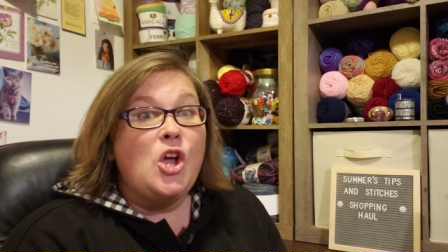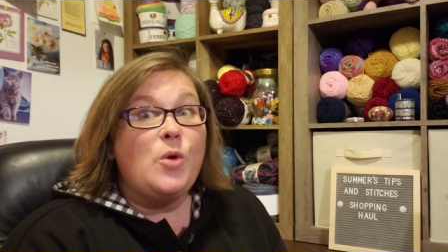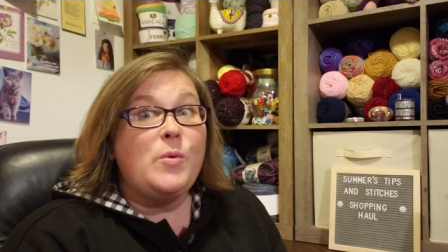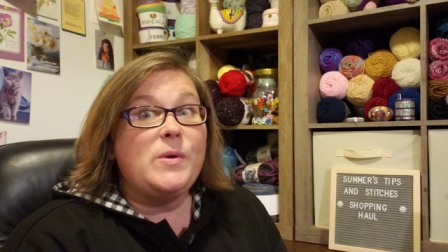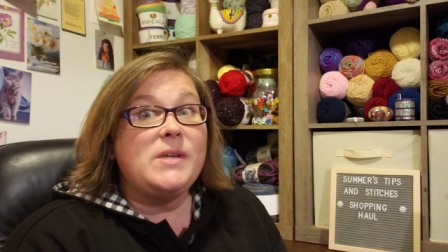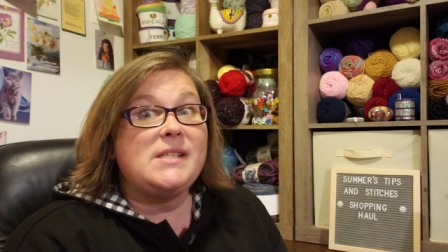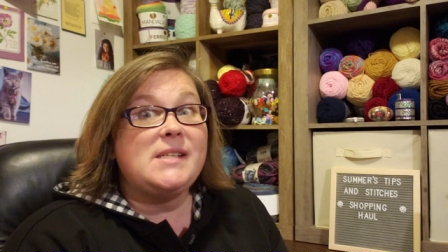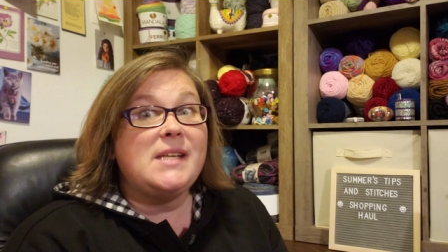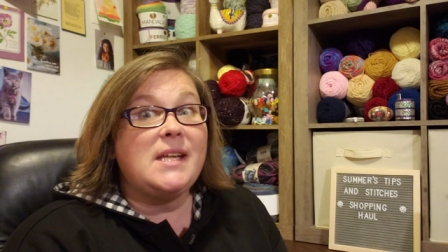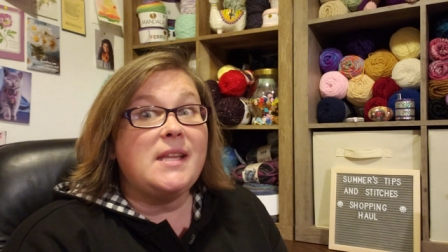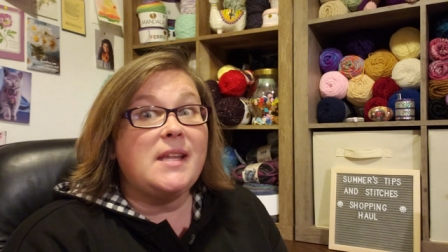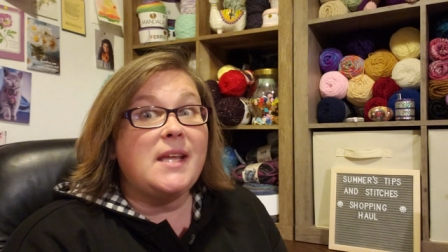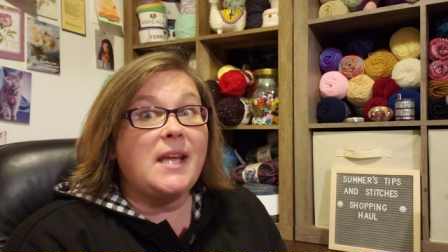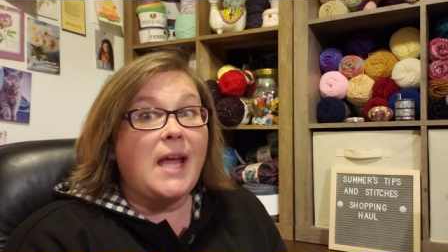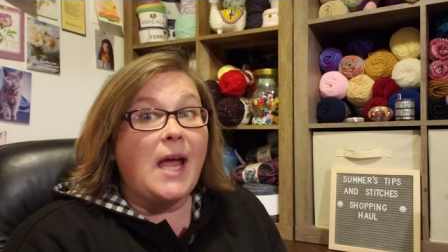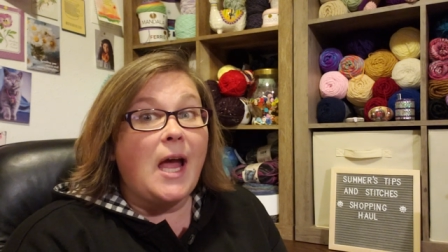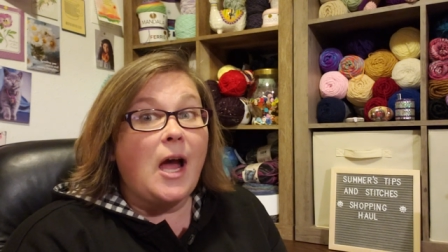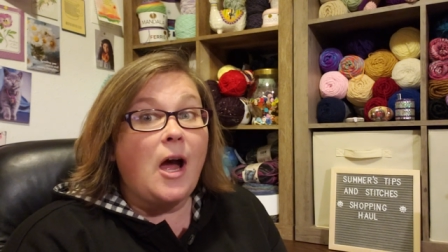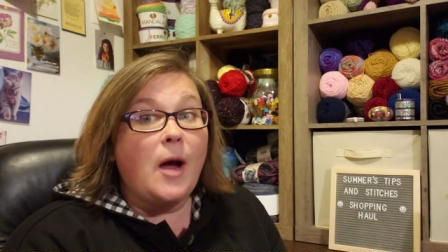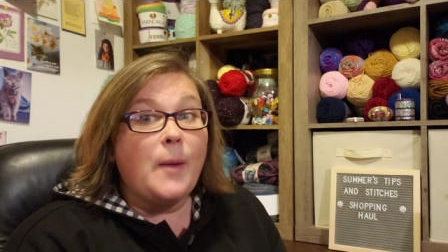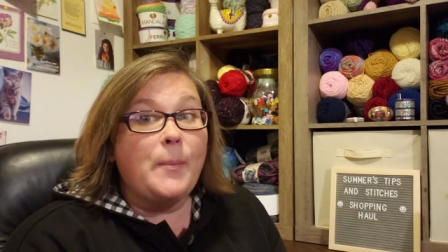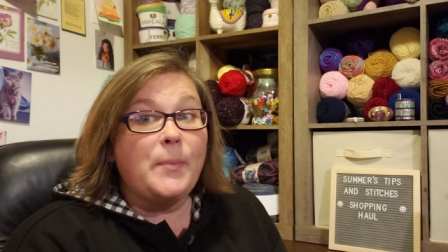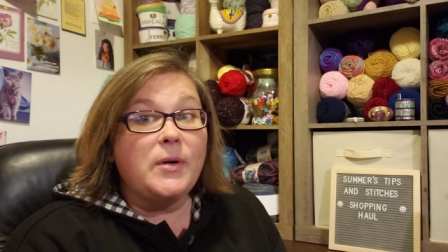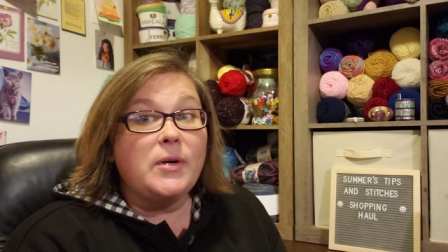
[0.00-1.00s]
We stayed at the
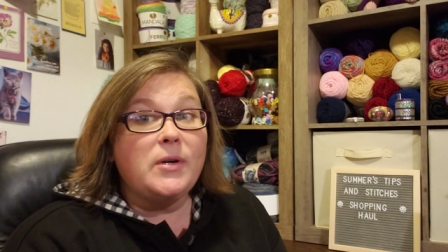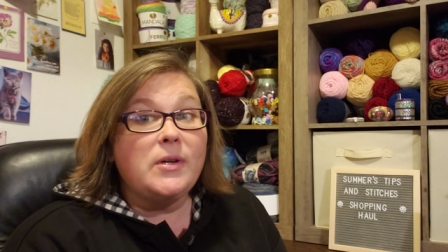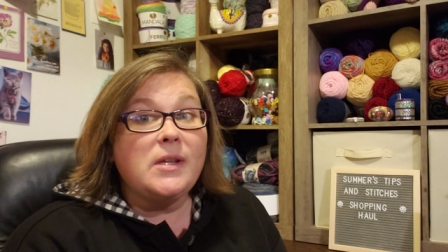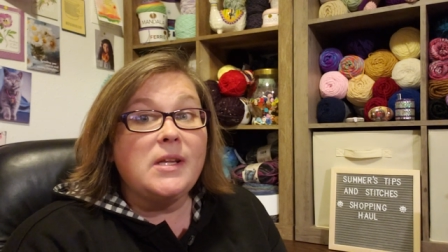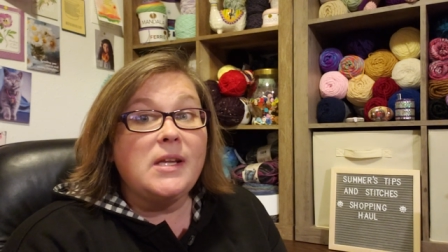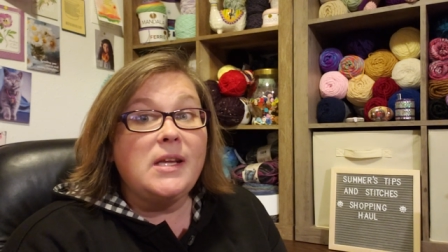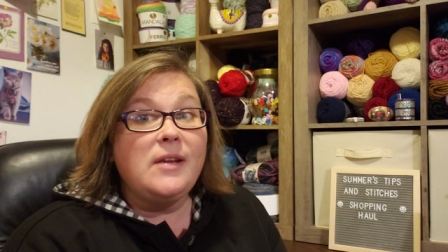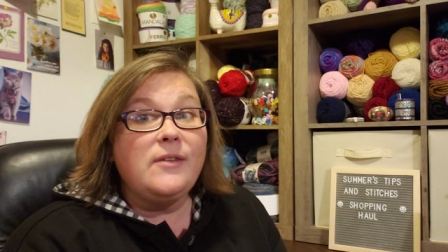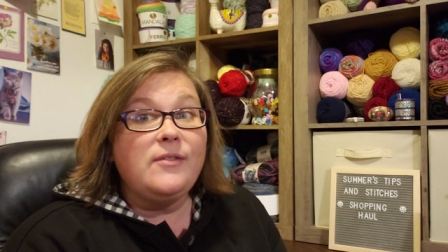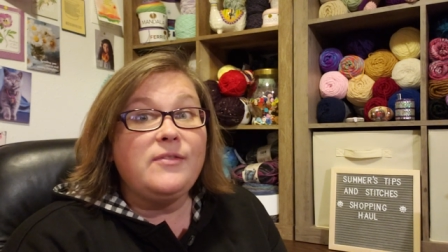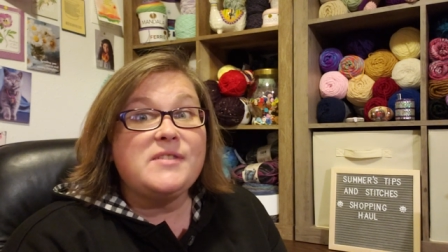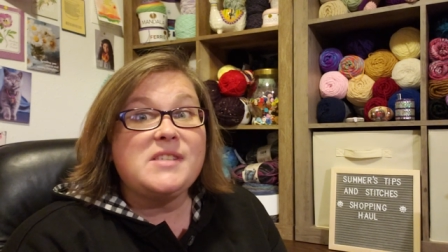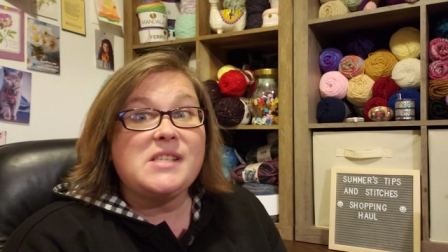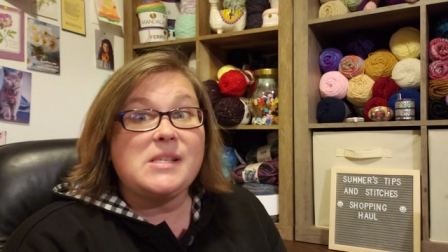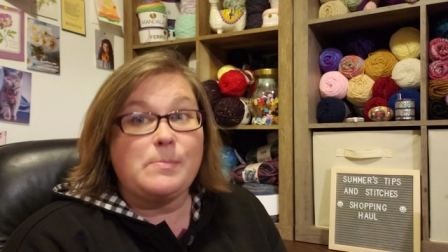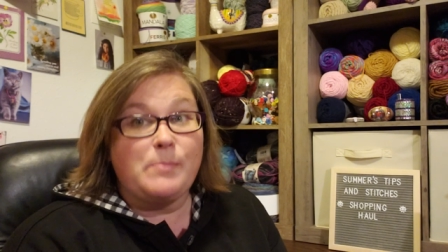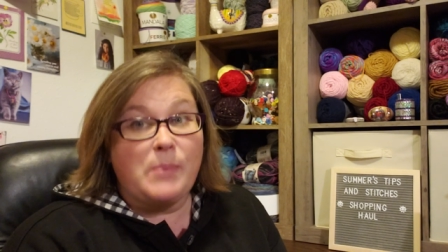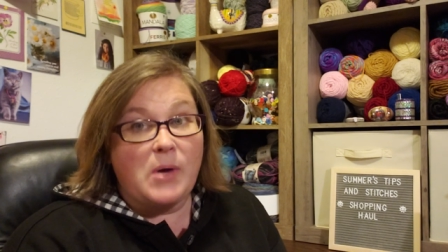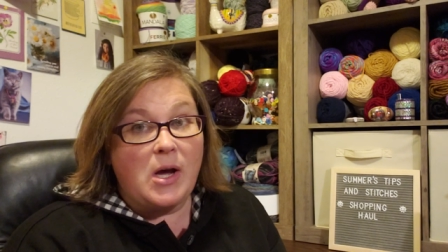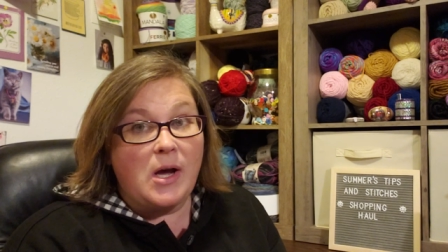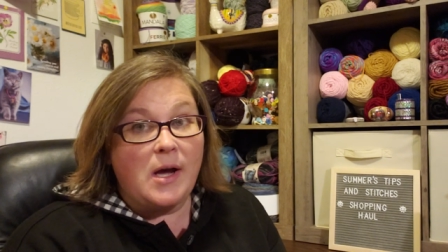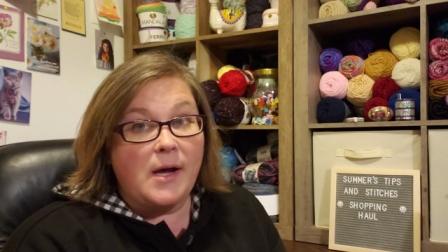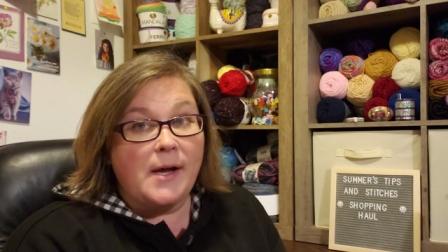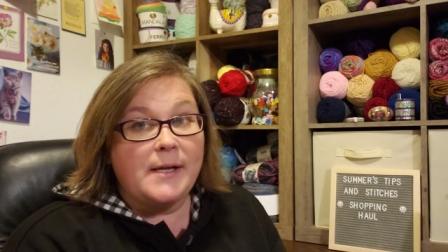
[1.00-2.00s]
Copper Leaf
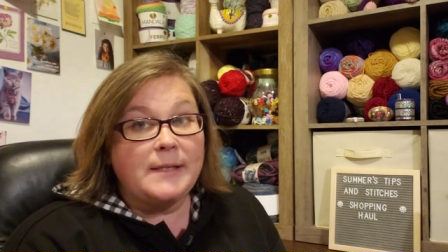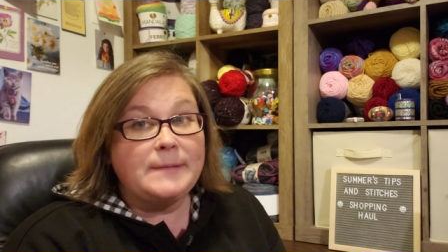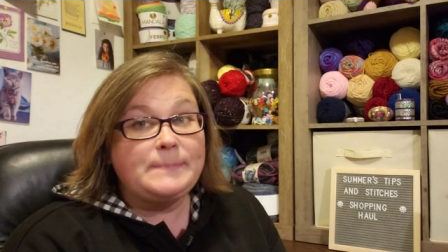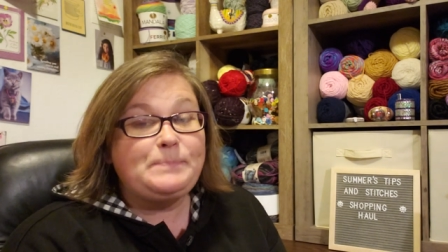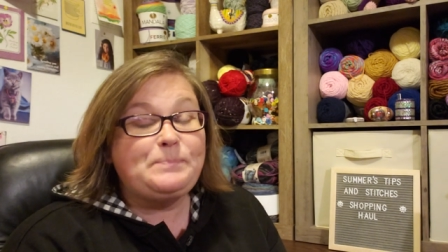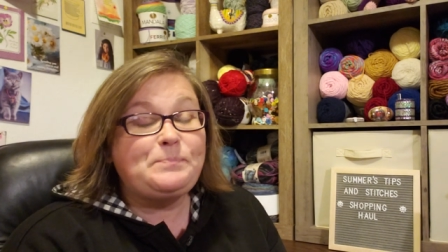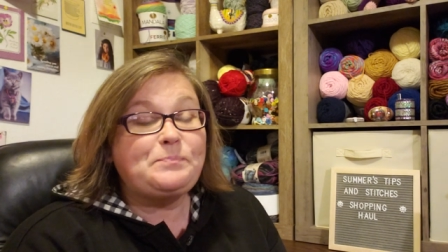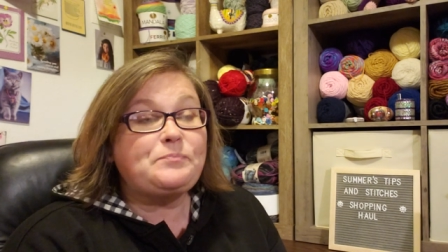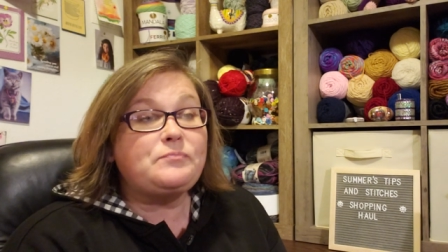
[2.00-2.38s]
Spa.